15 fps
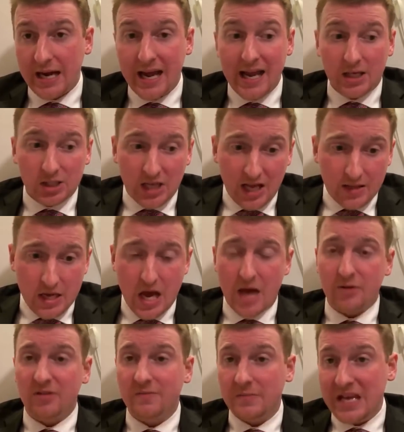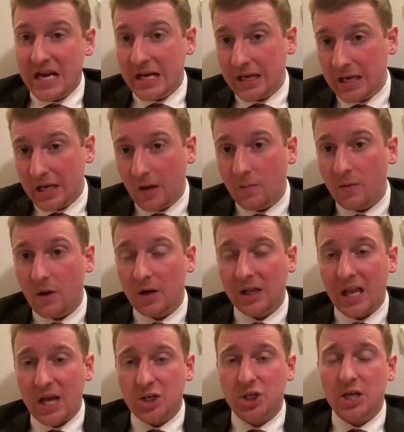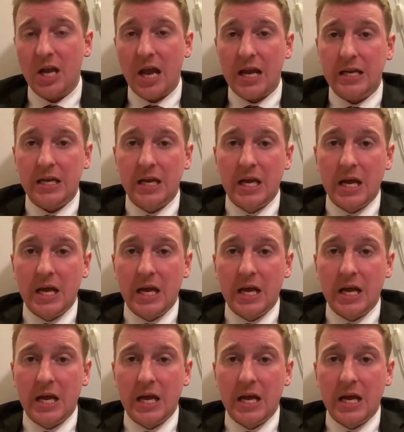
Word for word: I actually had the honor of meeting him on election night,